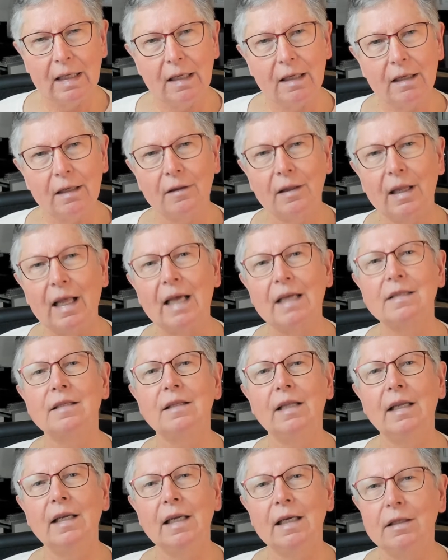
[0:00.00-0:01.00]

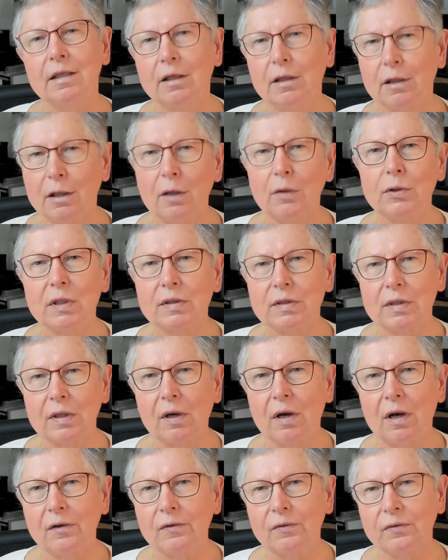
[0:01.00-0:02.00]
Lastly, to close us
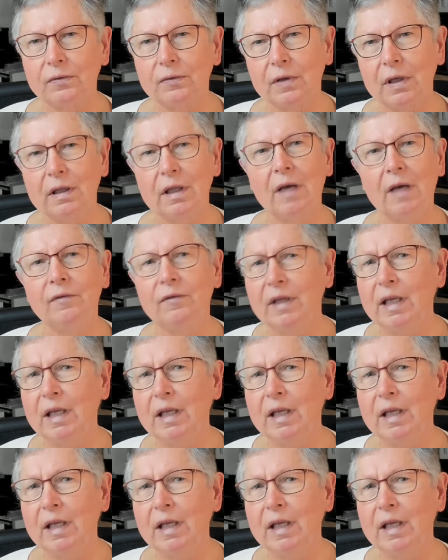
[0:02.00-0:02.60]
off, a lovely